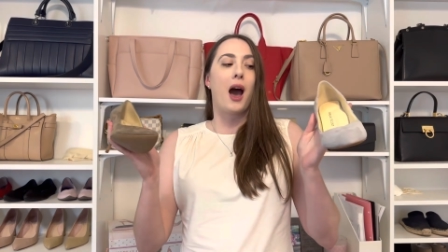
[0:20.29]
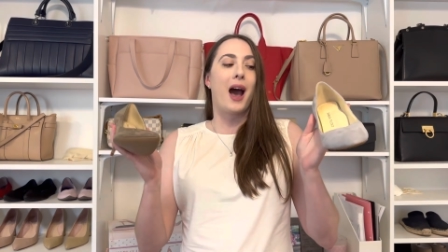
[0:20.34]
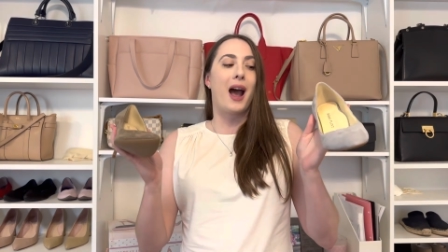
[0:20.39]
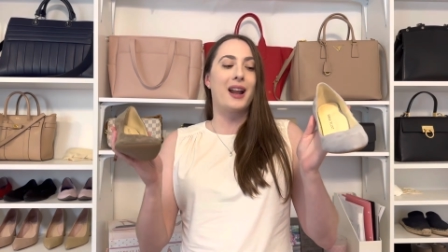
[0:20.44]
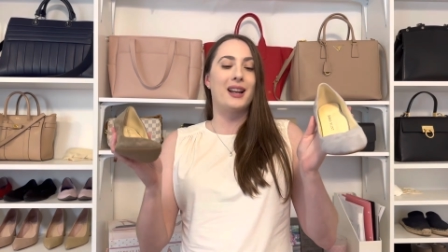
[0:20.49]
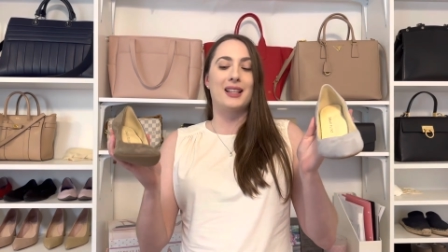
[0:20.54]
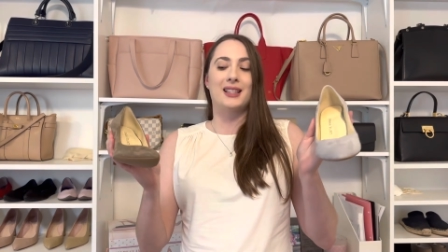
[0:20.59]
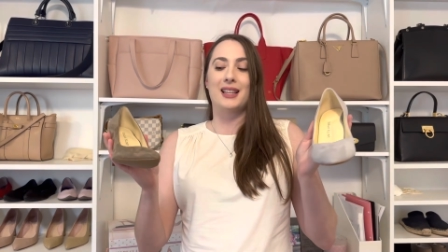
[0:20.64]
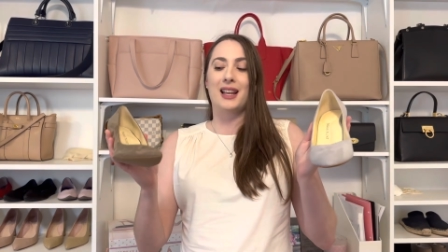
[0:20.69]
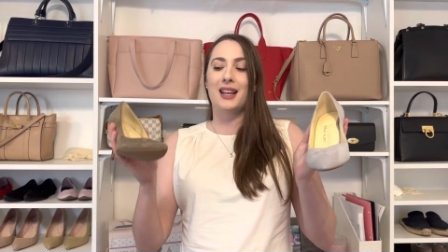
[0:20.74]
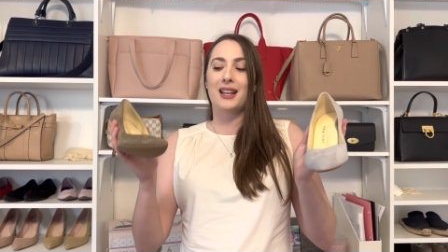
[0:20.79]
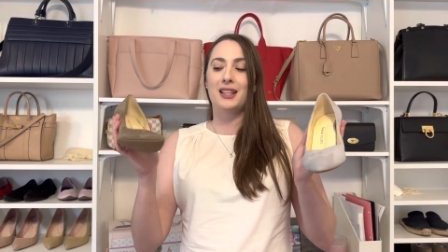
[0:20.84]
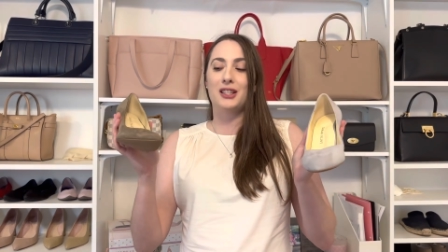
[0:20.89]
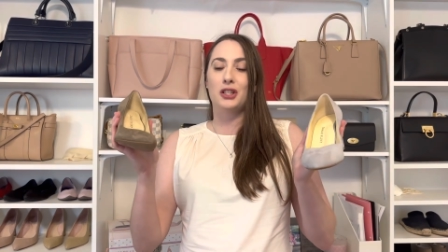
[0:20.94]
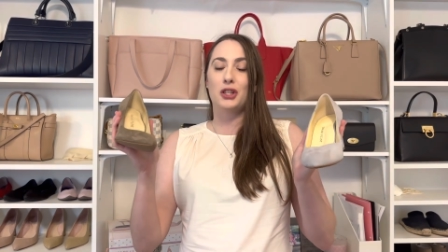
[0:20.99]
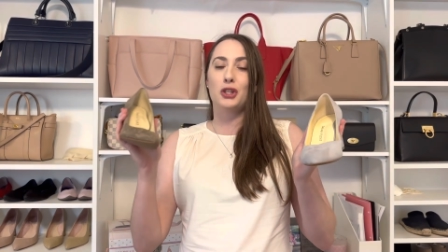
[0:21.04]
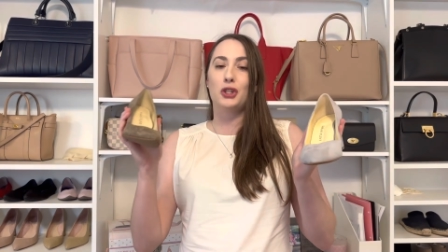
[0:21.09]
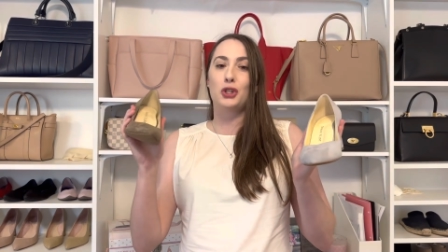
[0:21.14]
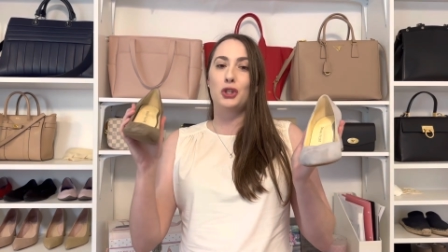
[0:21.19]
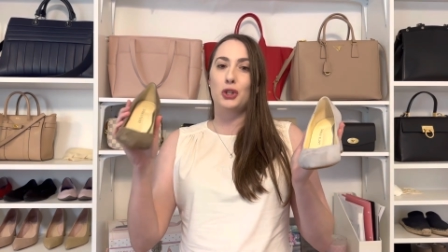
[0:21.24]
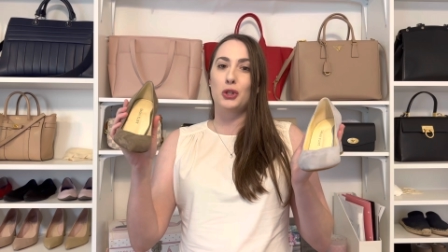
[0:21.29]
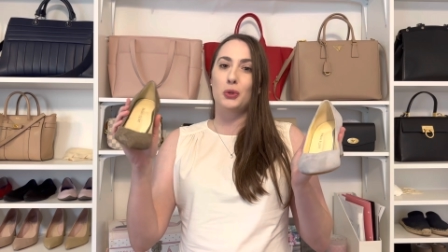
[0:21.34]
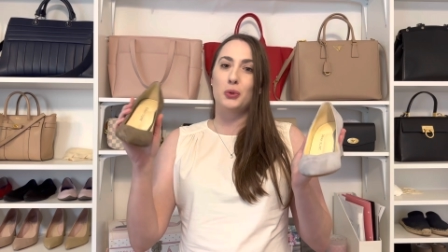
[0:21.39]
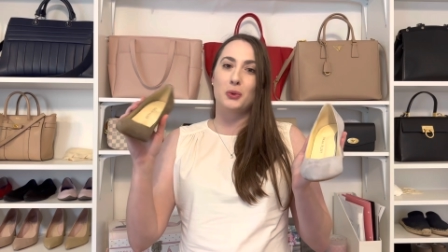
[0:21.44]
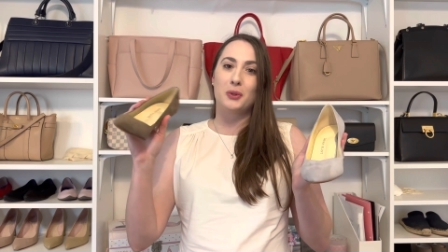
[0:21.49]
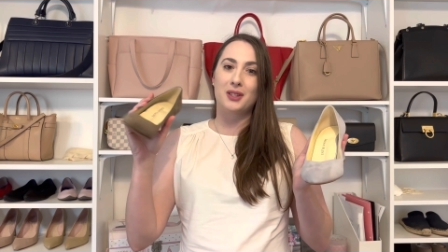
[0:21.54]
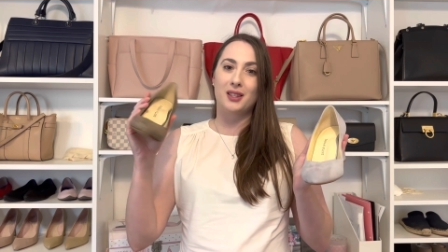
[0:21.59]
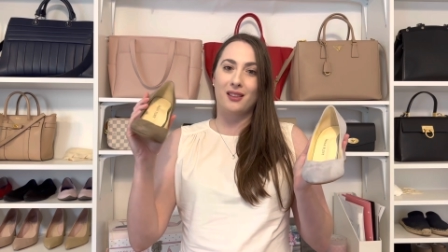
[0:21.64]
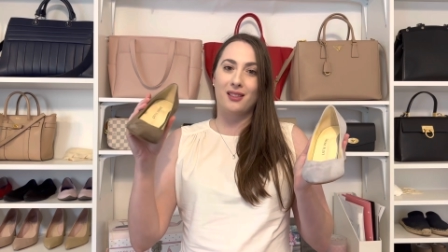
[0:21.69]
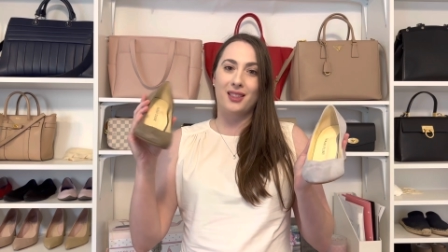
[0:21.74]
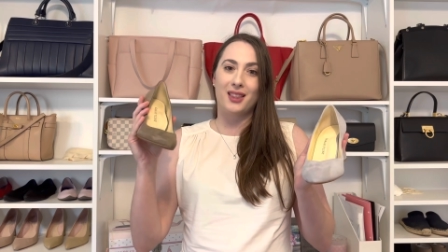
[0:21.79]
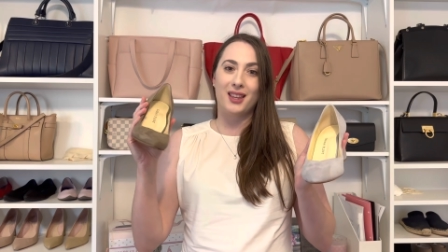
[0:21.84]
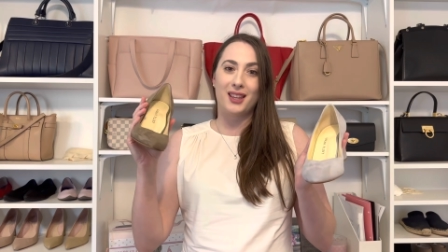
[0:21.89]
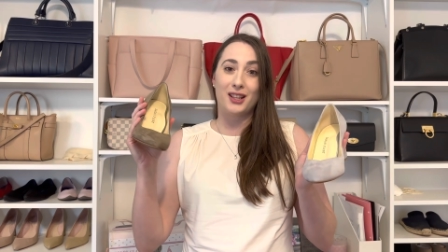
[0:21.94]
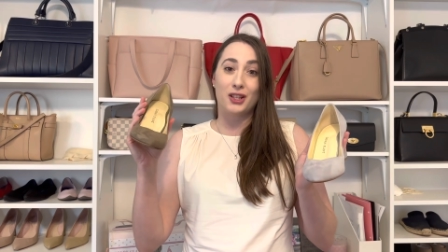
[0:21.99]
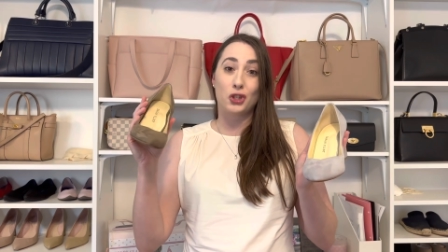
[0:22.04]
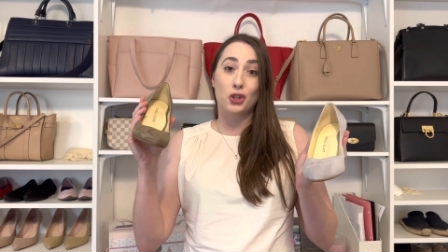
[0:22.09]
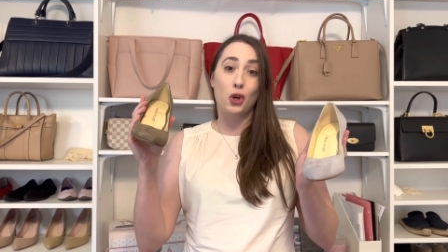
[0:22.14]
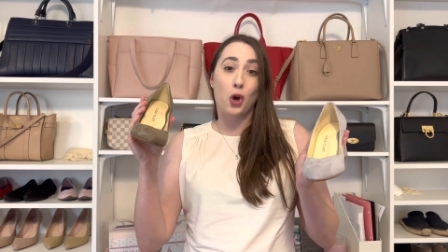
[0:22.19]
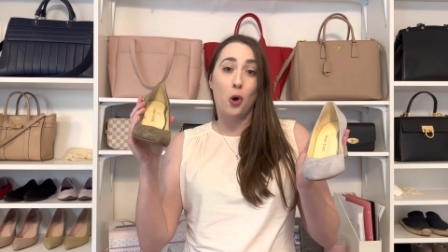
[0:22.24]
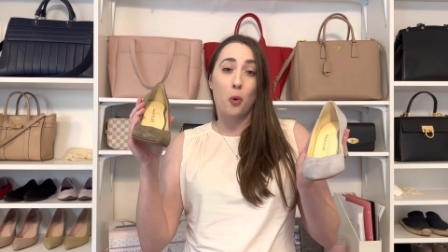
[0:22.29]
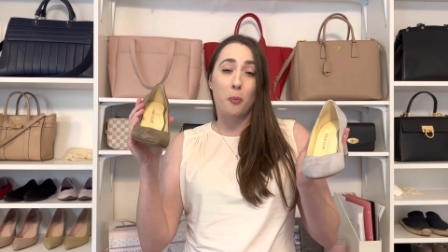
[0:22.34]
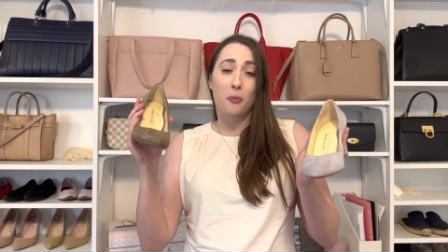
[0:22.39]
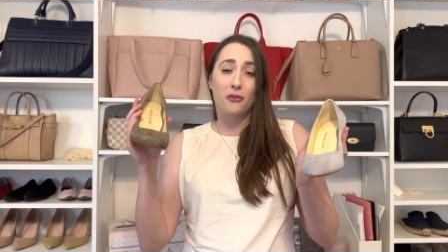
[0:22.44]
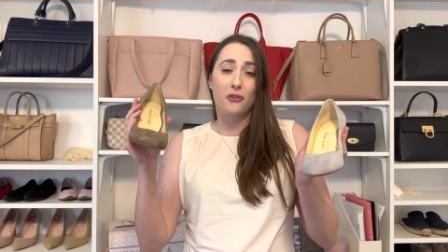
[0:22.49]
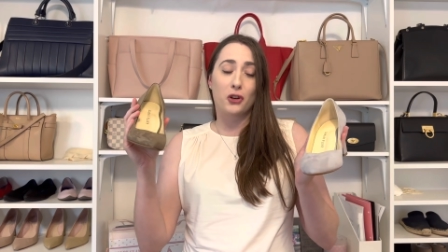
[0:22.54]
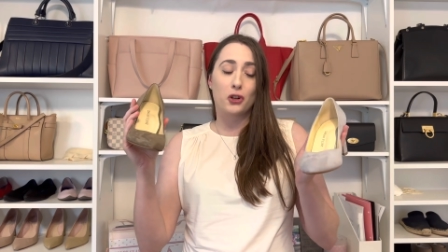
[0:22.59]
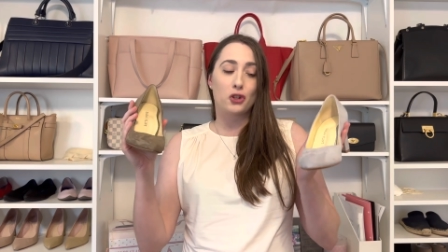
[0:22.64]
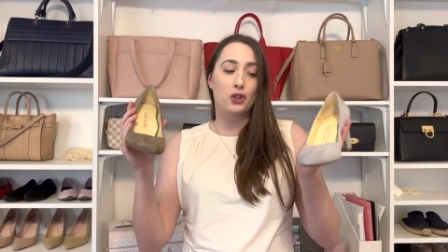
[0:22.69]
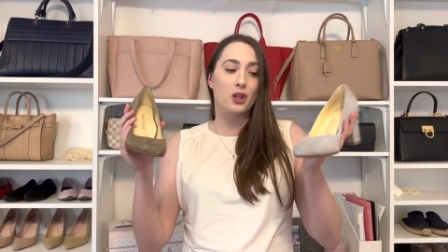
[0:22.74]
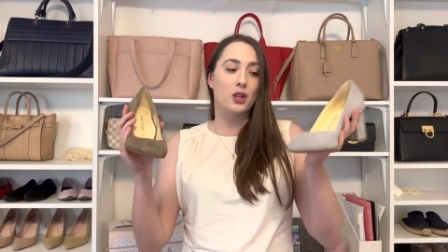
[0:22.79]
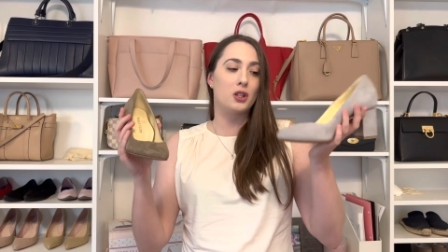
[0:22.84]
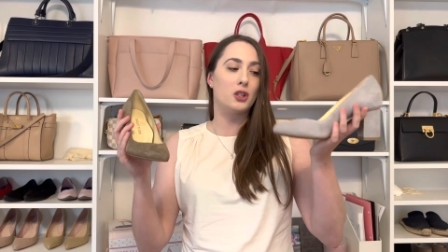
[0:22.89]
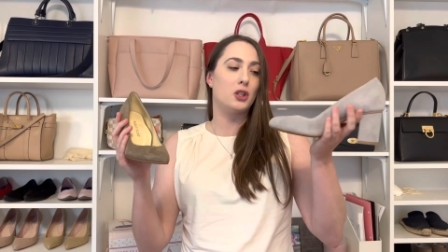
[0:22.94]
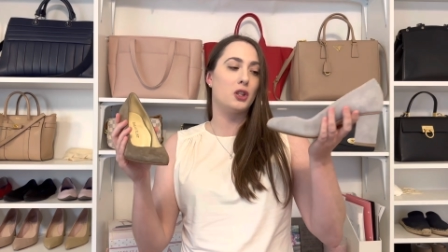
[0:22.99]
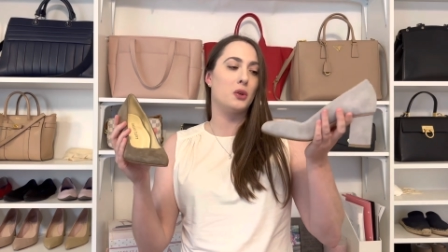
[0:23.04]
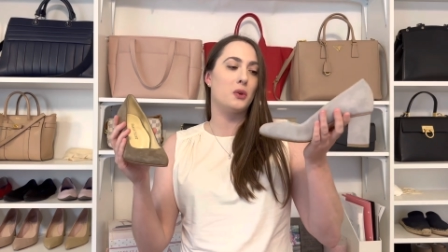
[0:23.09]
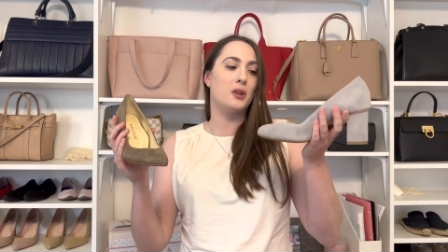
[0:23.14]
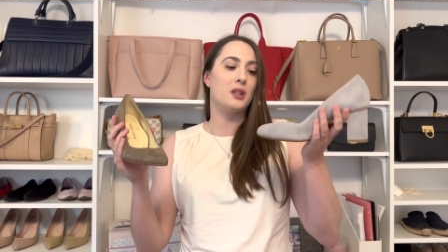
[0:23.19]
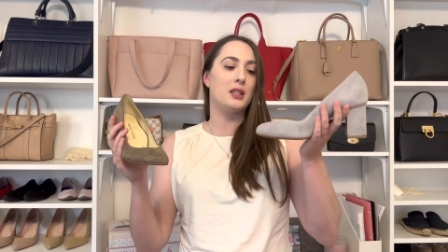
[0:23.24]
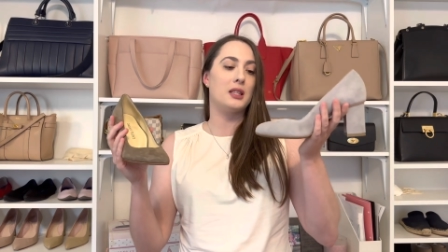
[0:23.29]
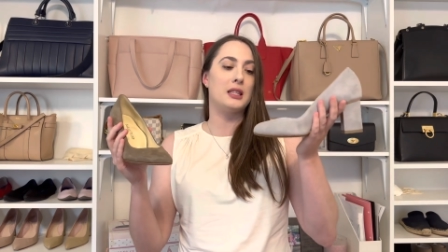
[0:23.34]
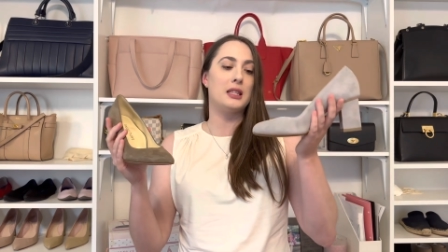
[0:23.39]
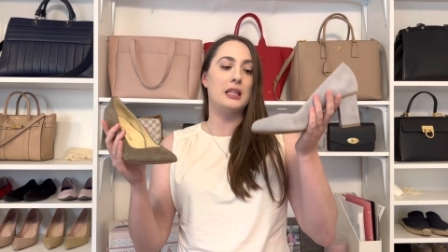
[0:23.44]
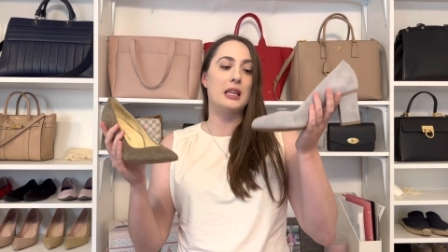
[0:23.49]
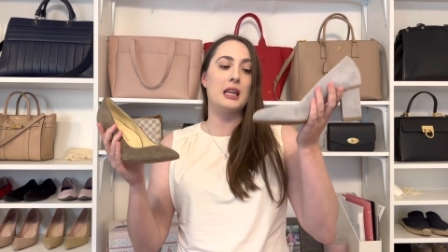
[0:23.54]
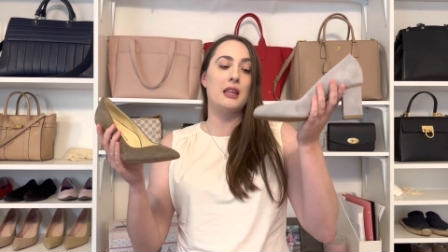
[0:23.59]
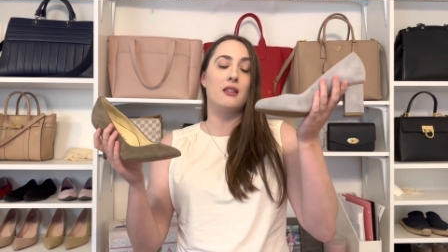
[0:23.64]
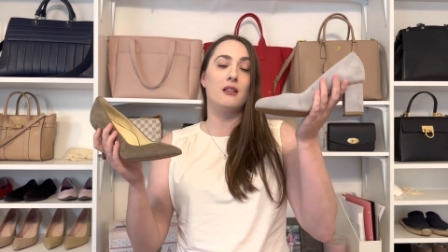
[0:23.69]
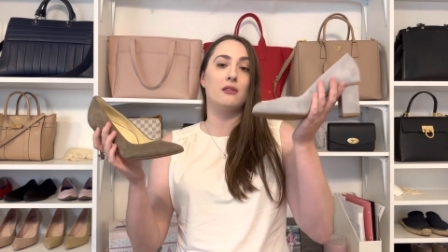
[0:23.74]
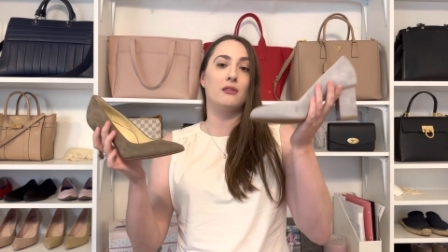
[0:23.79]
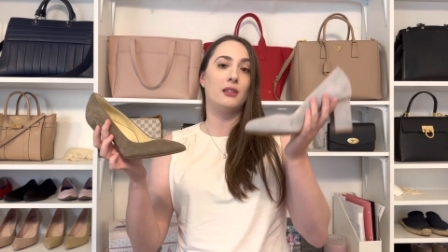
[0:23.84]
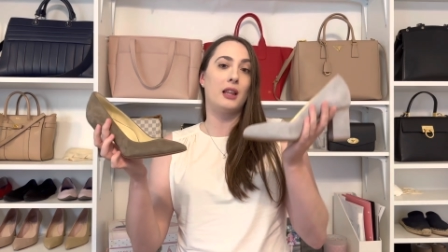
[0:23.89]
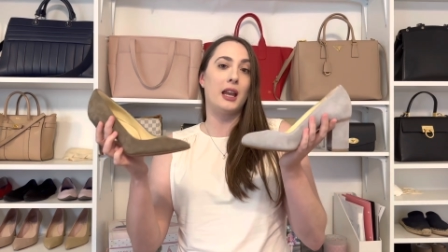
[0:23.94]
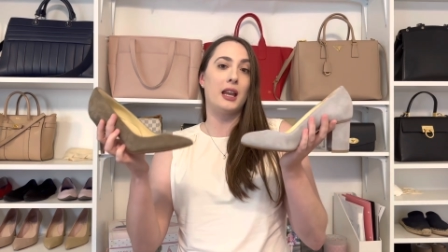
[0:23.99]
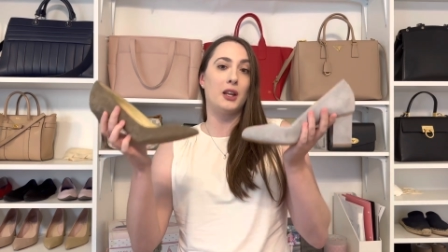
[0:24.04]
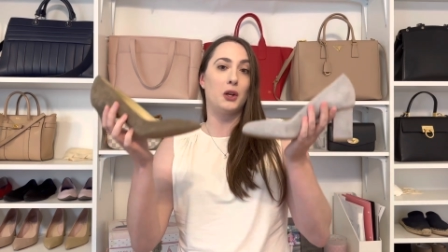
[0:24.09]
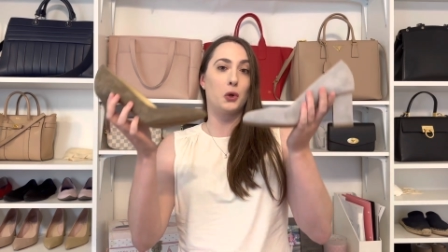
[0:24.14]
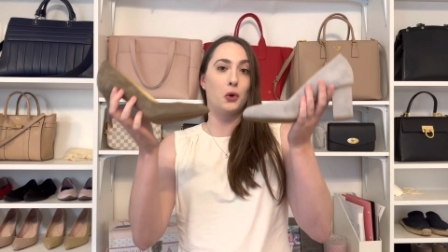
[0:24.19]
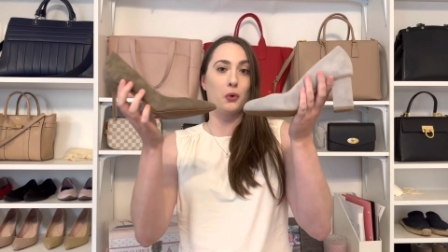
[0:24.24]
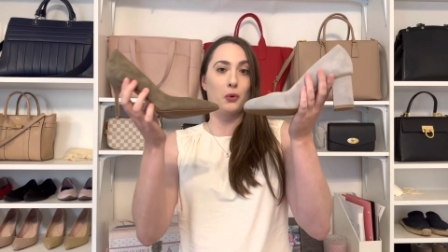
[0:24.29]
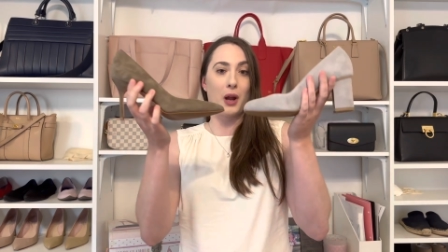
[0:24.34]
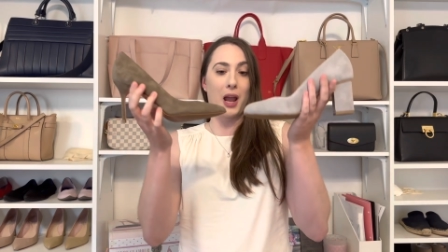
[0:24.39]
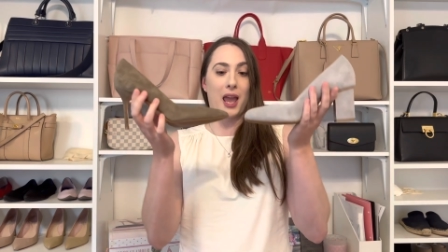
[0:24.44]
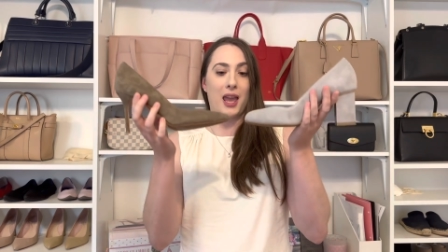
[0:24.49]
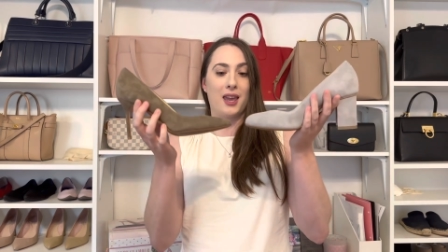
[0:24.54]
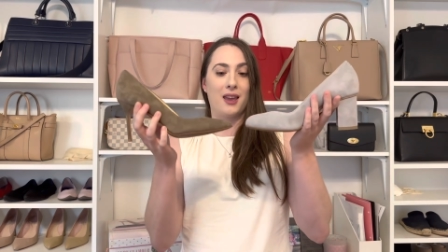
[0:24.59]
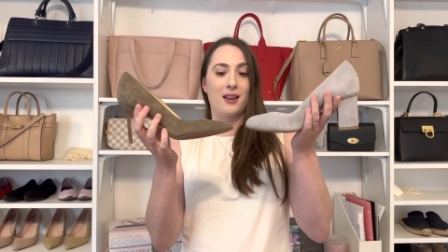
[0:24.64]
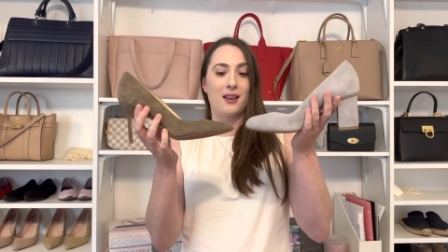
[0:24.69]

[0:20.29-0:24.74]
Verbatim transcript: I decided to choose the taupe version so you can see the light gray